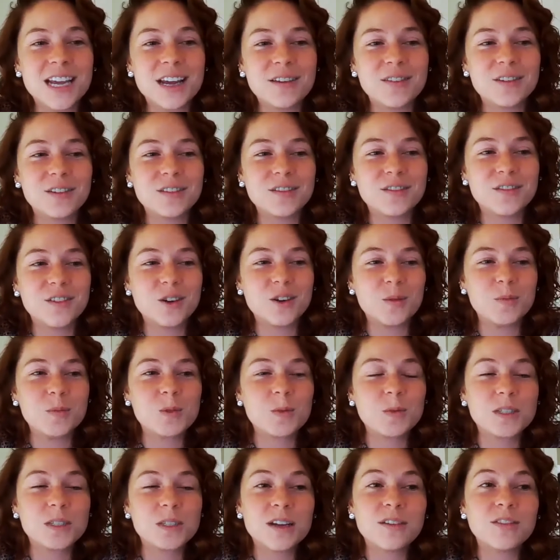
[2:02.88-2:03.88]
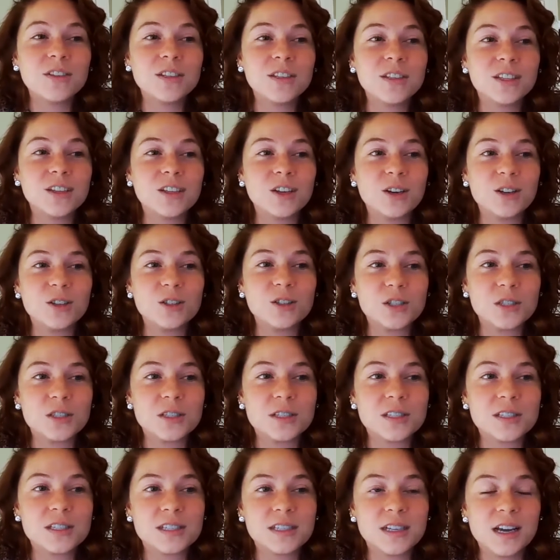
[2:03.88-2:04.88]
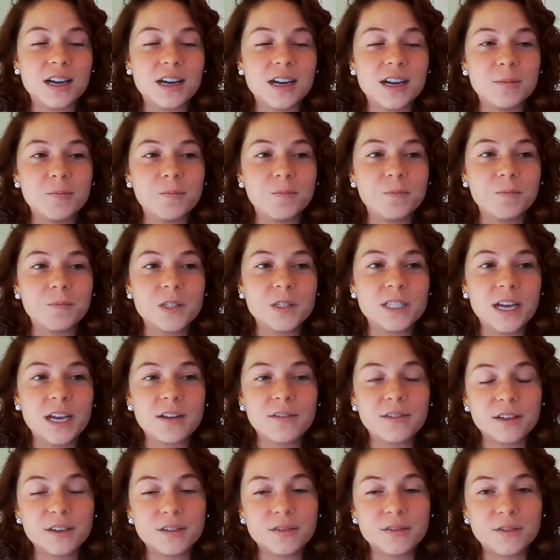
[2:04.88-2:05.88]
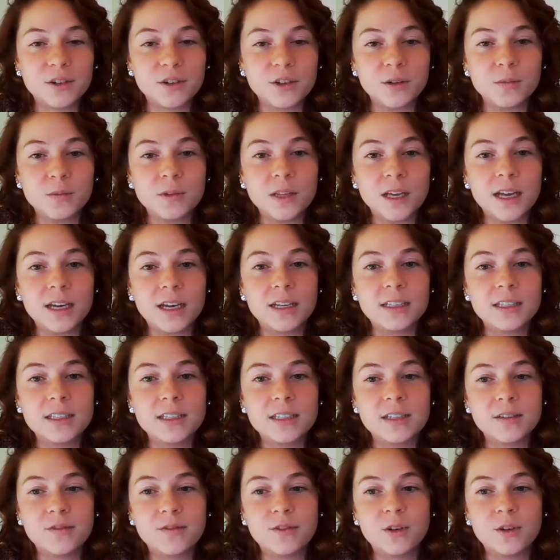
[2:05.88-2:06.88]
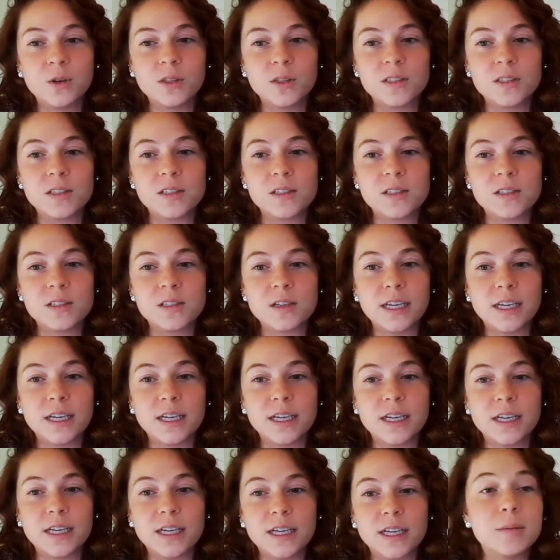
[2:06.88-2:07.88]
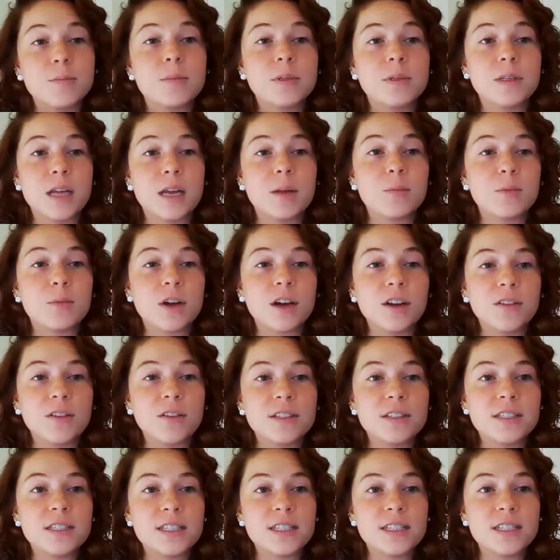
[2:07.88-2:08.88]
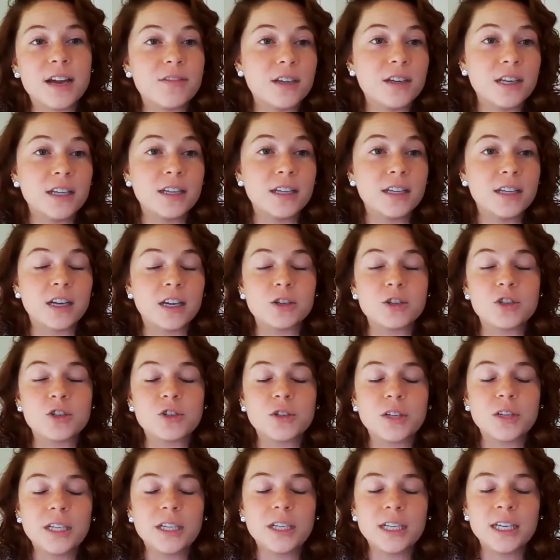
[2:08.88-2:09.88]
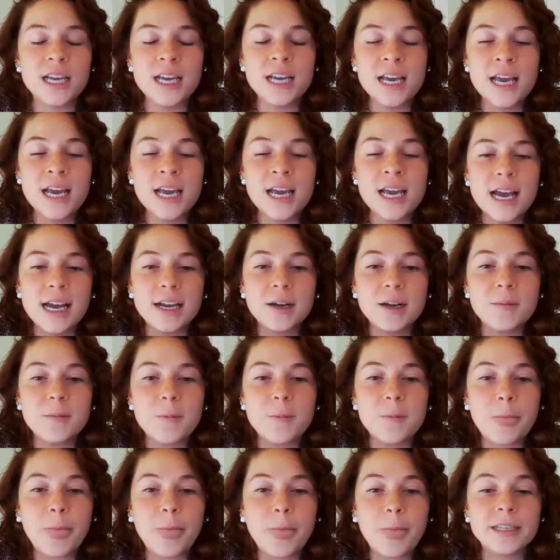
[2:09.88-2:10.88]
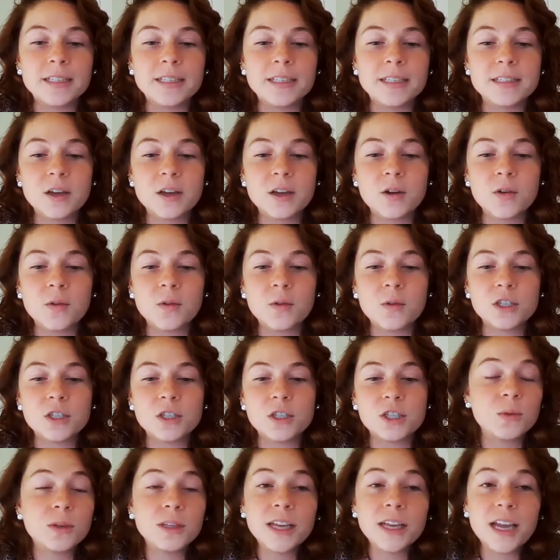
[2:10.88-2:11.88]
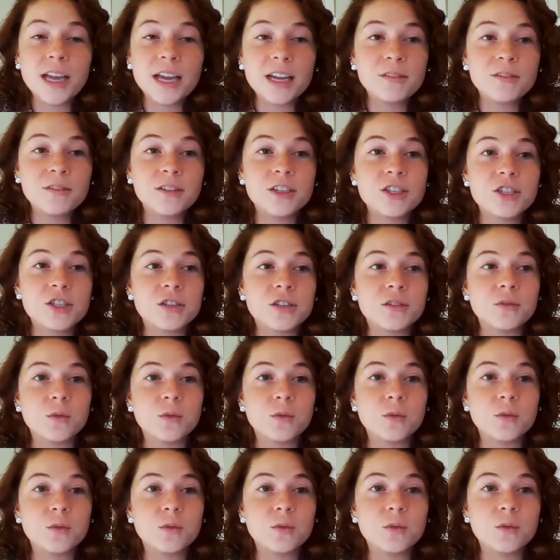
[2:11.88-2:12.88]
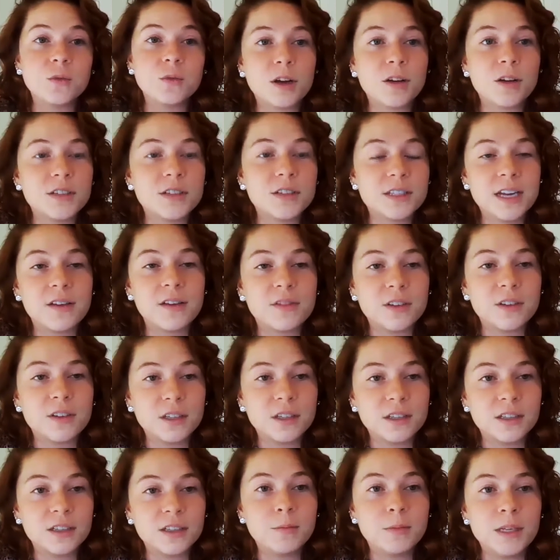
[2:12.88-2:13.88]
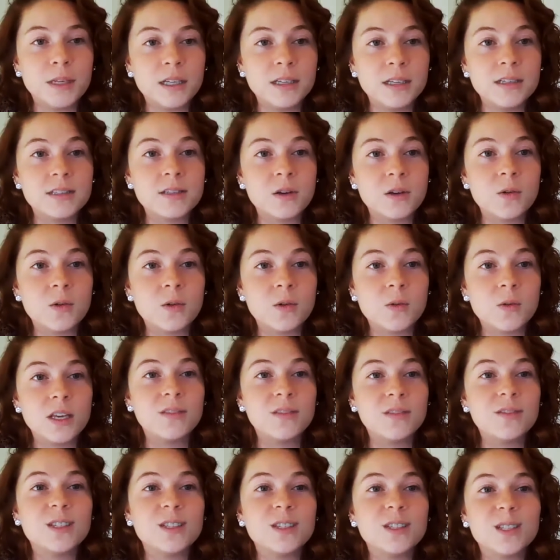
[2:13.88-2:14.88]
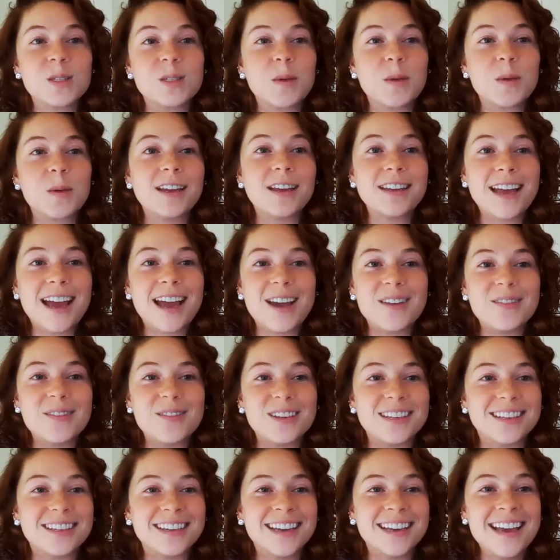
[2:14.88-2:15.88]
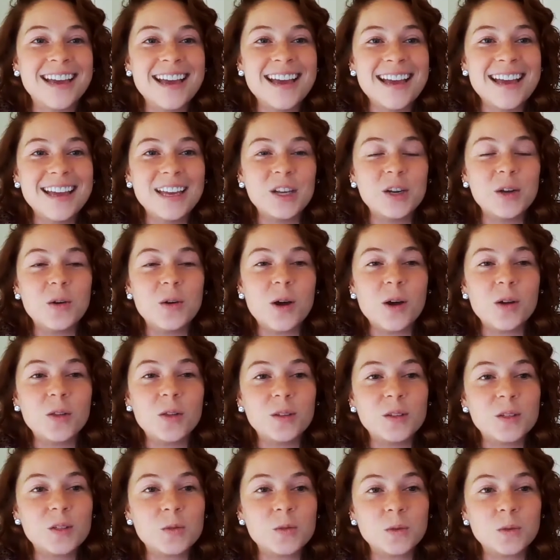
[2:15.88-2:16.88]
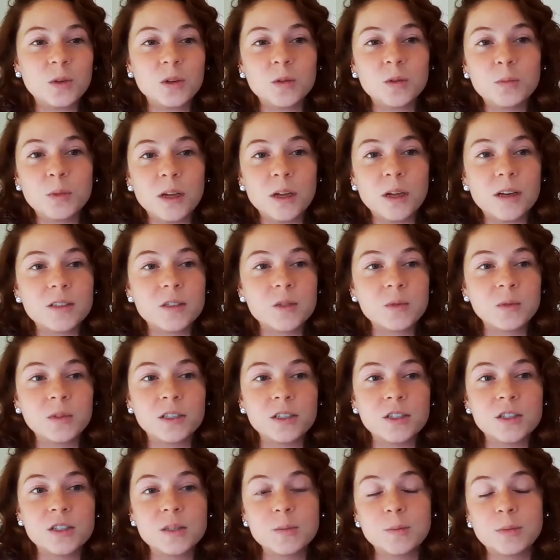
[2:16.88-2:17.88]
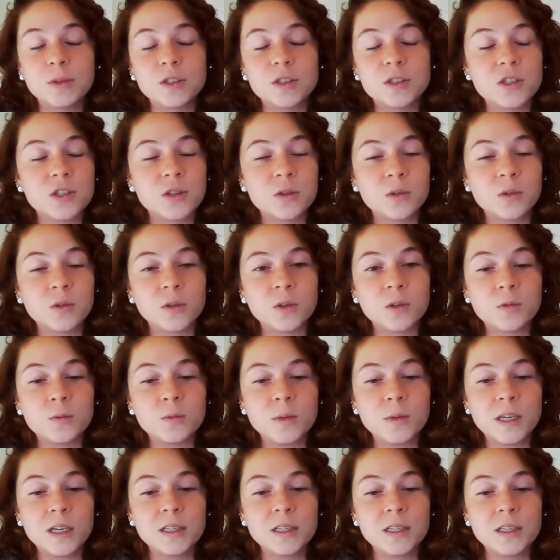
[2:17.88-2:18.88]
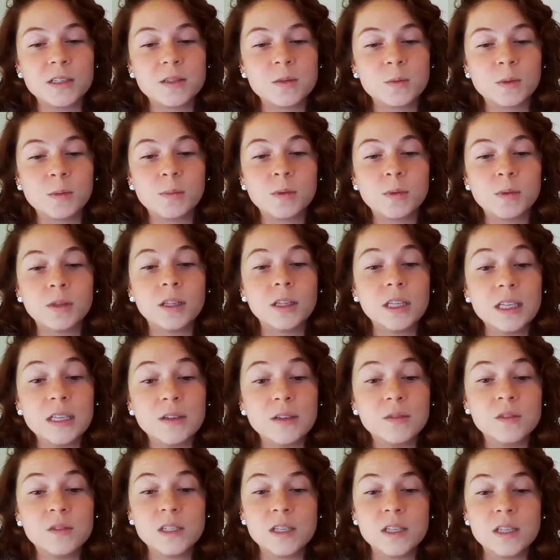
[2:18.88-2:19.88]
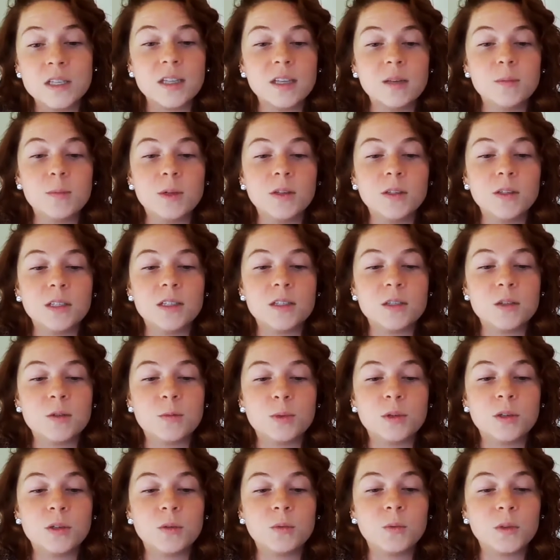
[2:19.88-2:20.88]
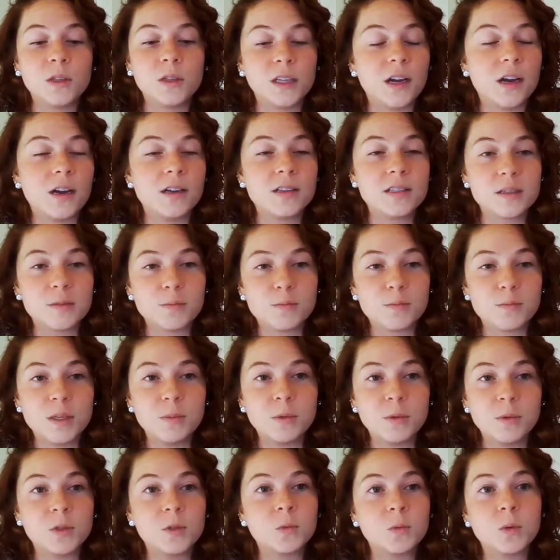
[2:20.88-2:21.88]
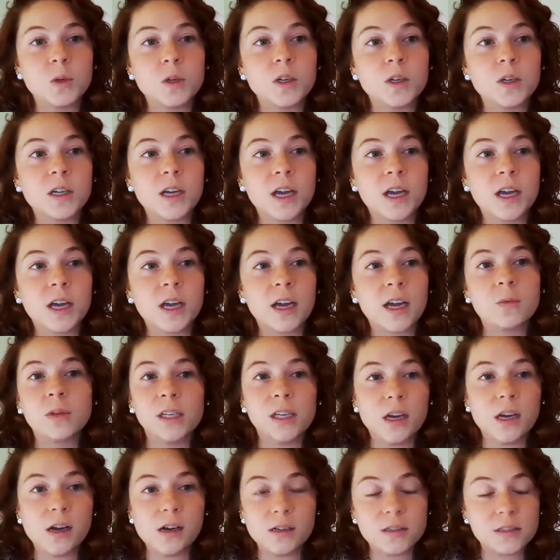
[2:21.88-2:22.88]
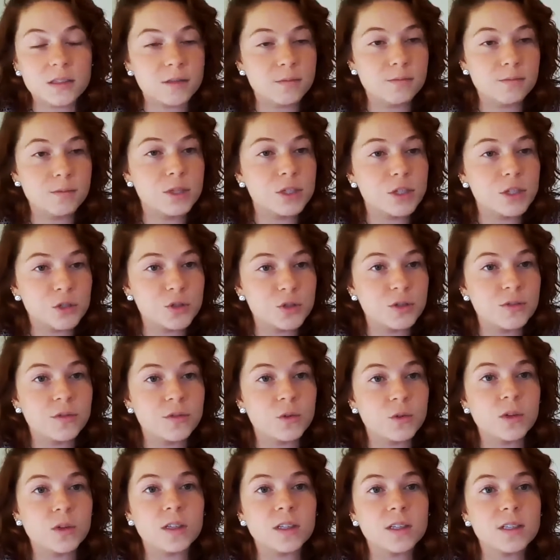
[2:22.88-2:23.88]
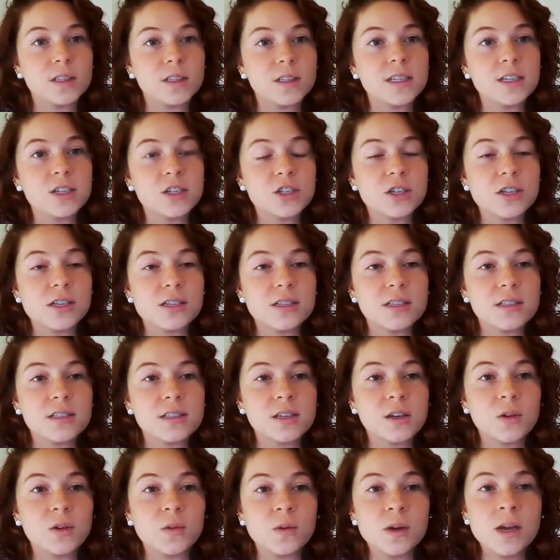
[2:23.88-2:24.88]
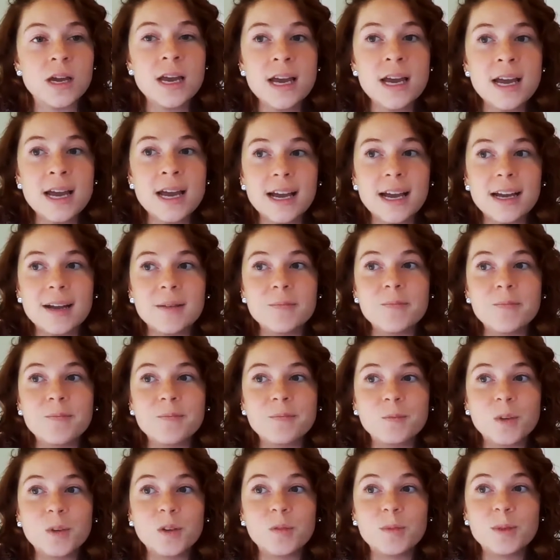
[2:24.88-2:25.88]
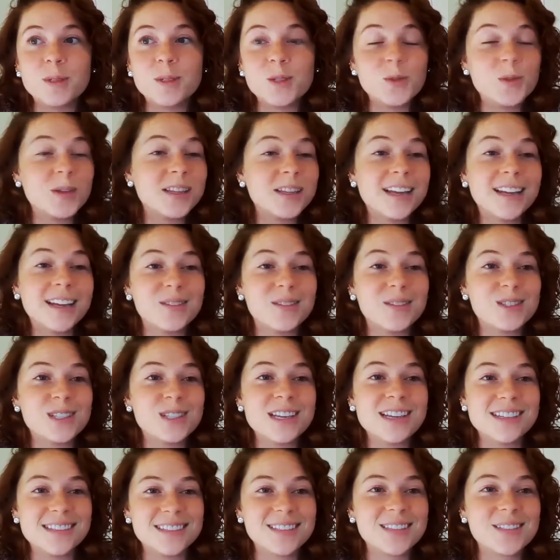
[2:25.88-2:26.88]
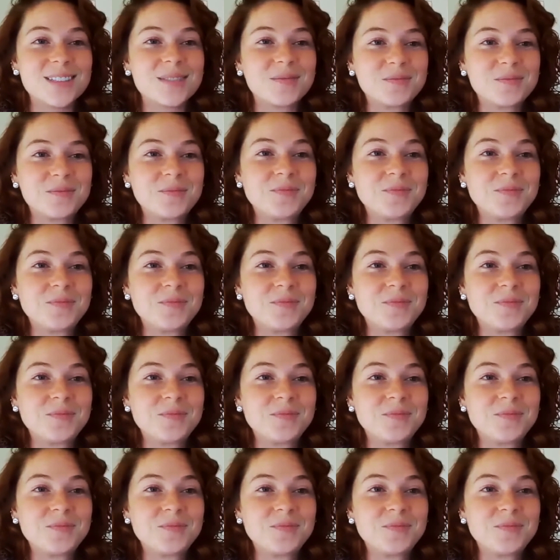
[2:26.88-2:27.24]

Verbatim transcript: staffing firms. We're definitely the largest staffing firm that focuses on like temp nonprofit staffing in the country. Yeah. And so she really had a vision of what nonprofit staffing could be. So even despite having, you know, all these roadblocks, really just pushed through because we believed in the ability to put really awesome people to work at really awesome mission-driven organizations. So we've been doing that ever since.